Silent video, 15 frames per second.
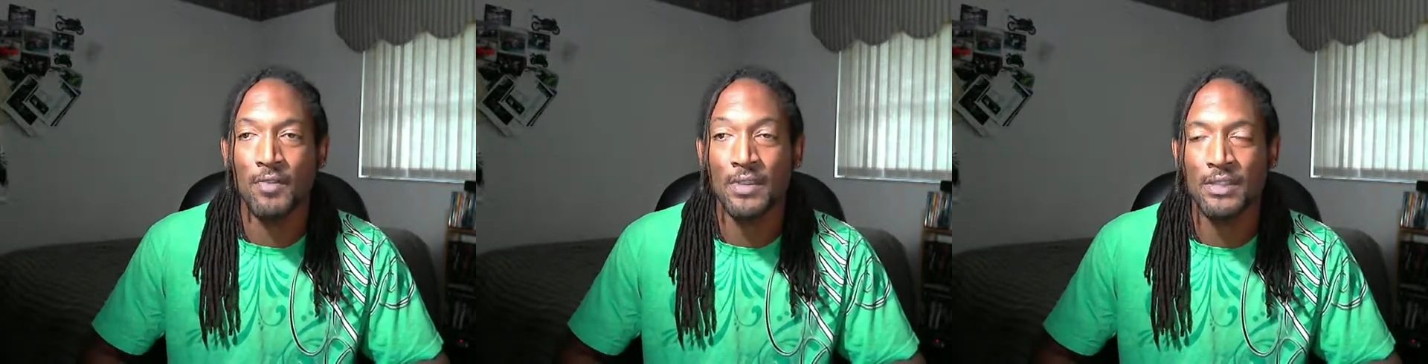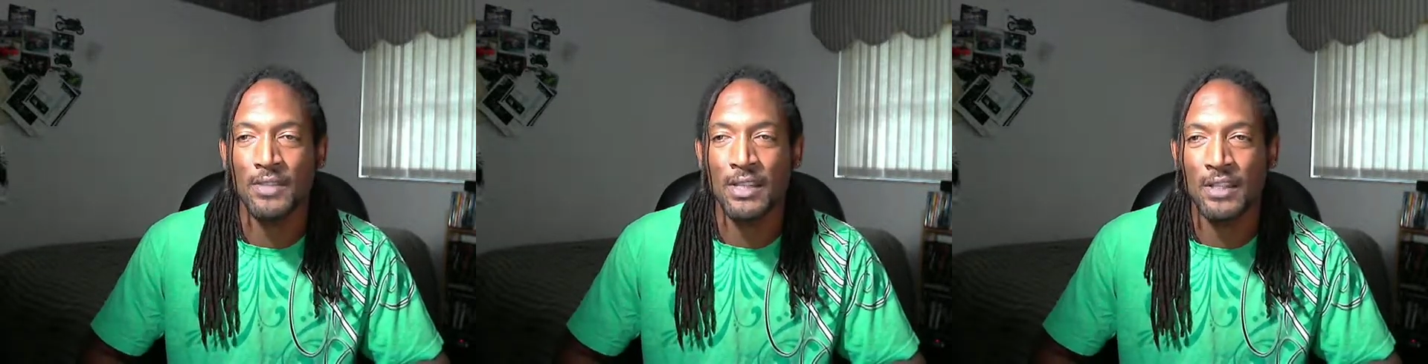
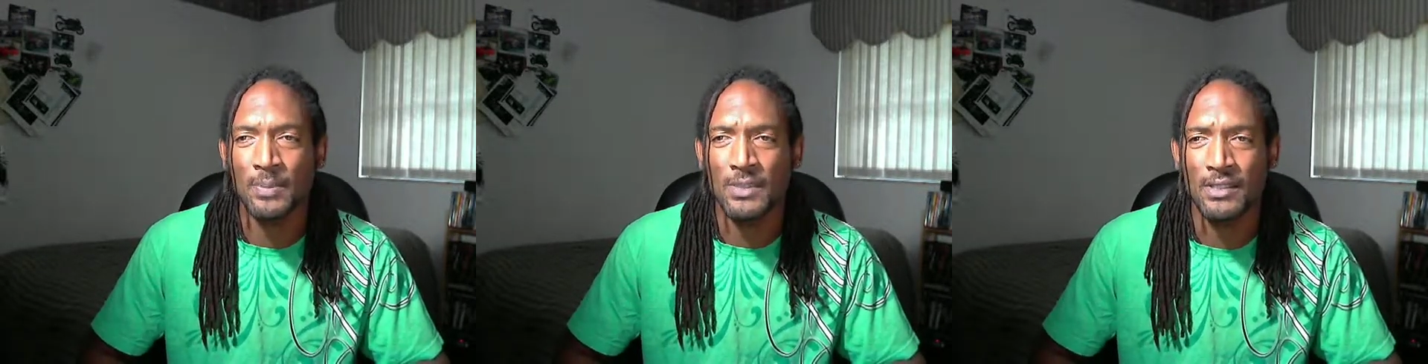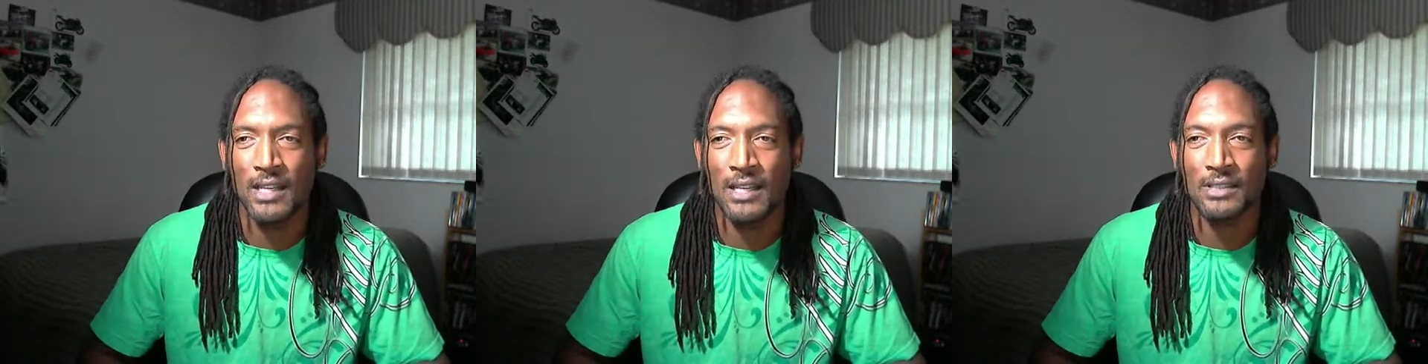
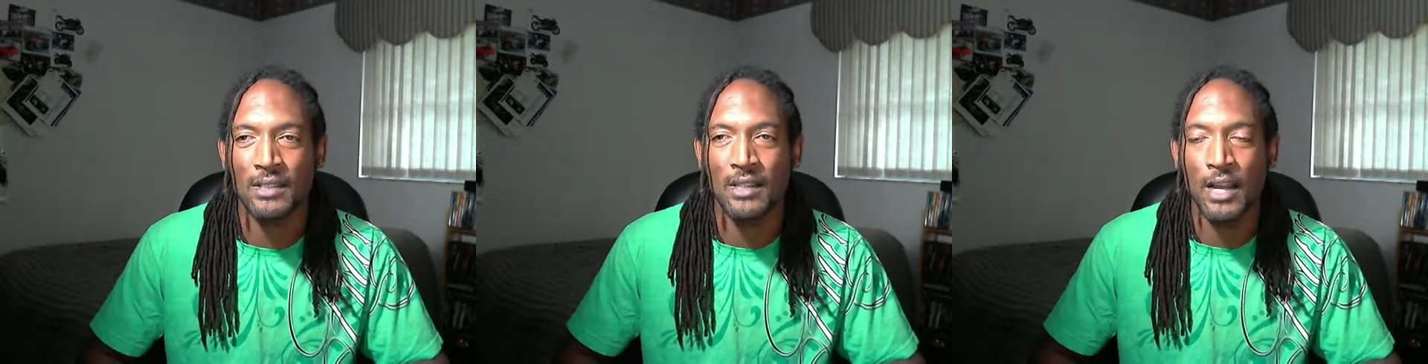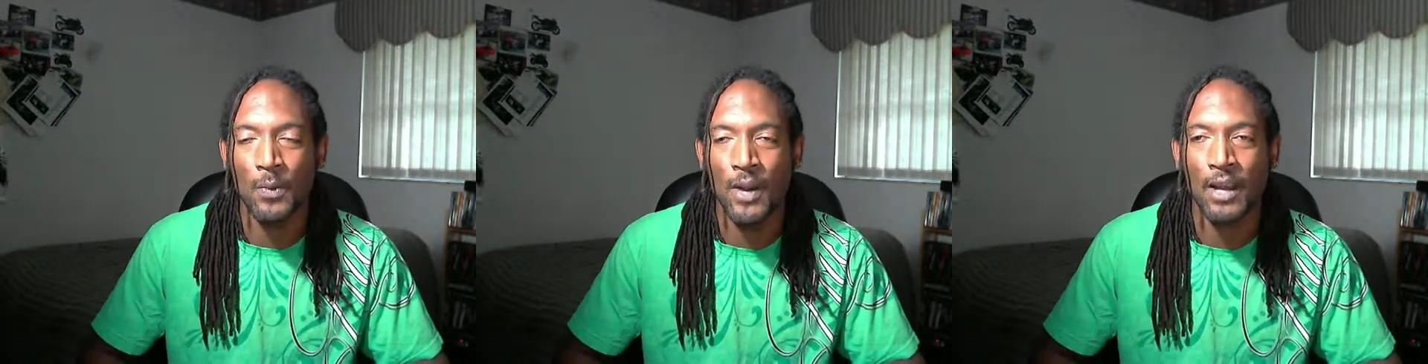anywhere, and
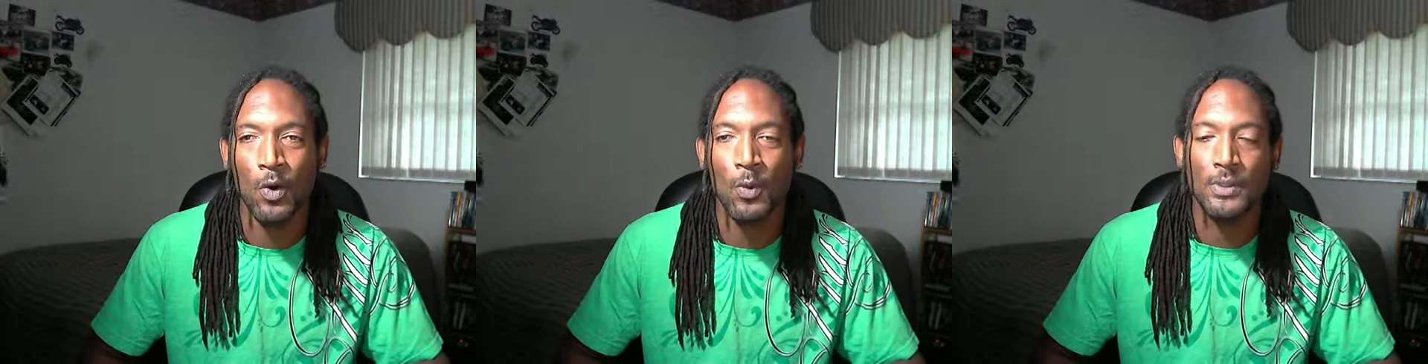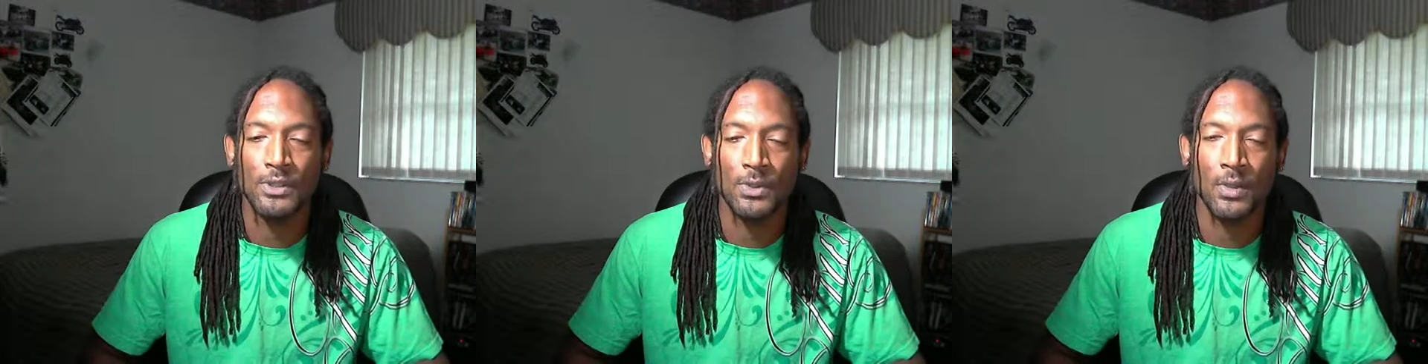on any
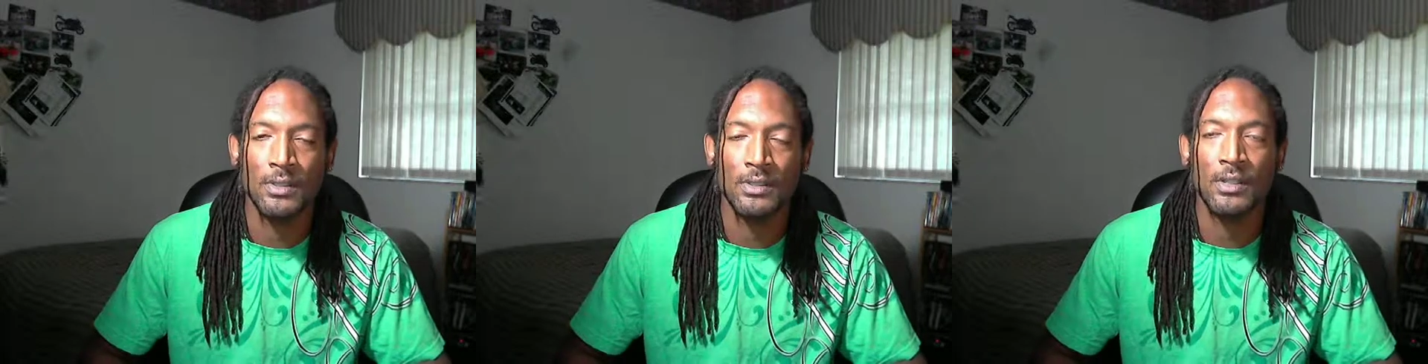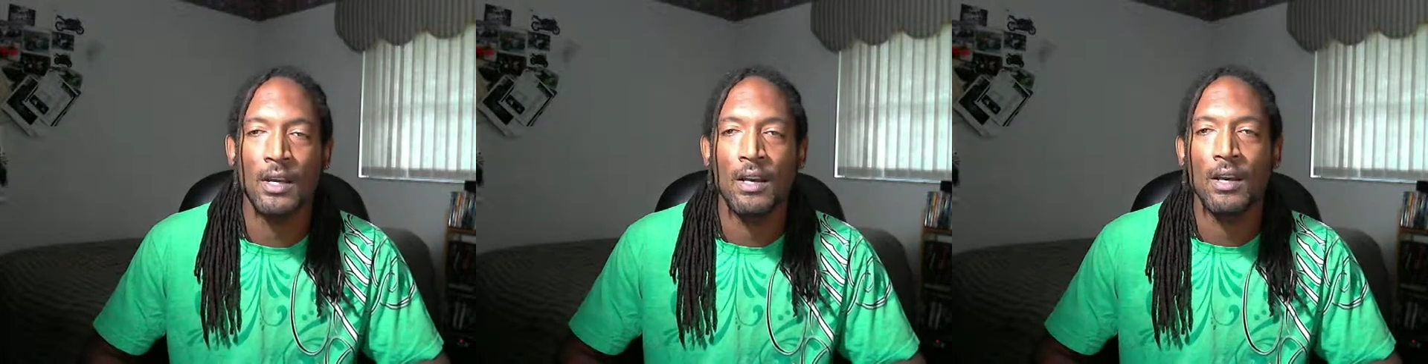device.